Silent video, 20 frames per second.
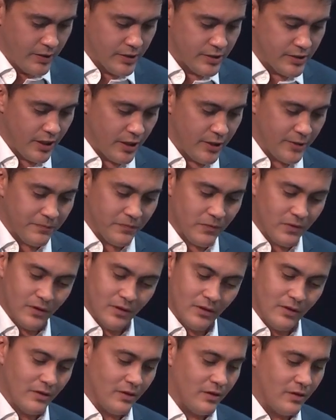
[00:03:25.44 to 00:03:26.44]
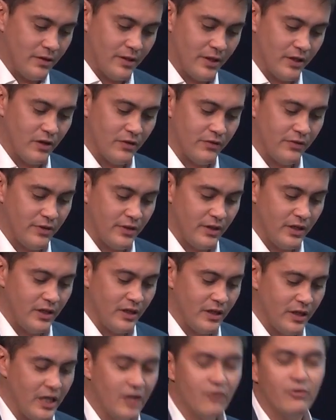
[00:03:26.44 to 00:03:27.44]
So
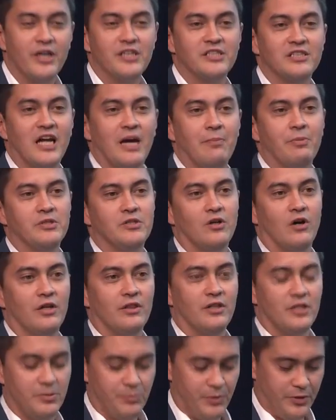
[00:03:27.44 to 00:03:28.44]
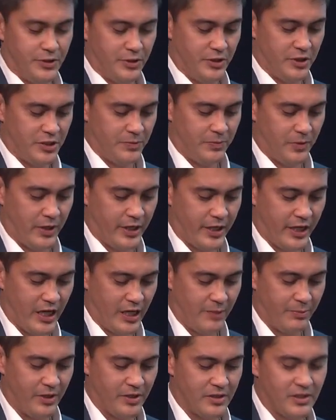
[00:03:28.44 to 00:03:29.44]
the increase in appetite that's produced by
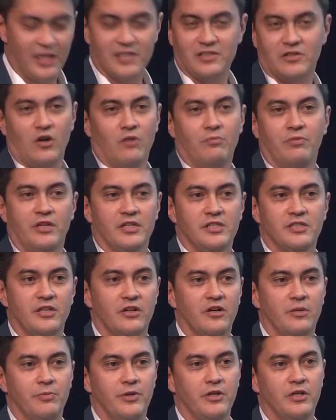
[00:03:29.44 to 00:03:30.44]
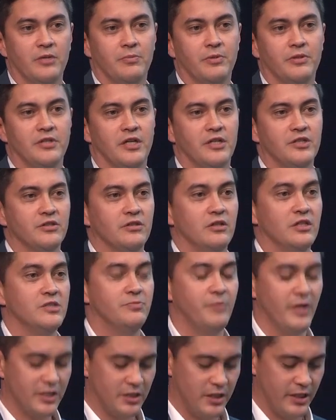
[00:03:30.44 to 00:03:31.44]
cannabis has obvious therapeutic potential,
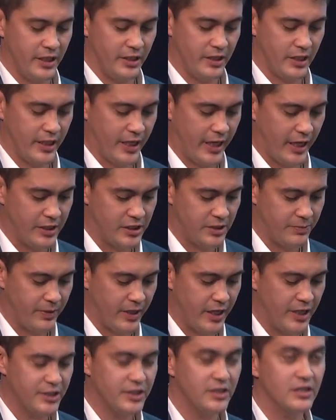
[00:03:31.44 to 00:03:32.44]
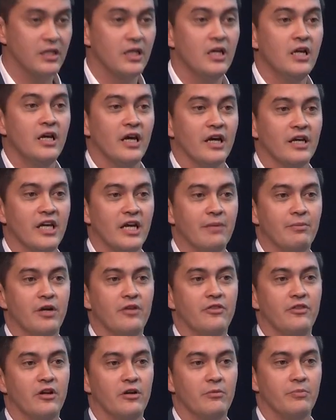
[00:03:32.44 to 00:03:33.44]
especially in the cancer patient and
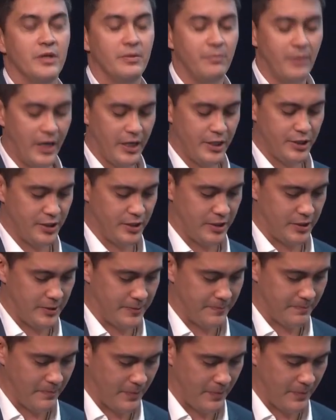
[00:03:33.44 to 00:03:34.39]
chemotherapy patient.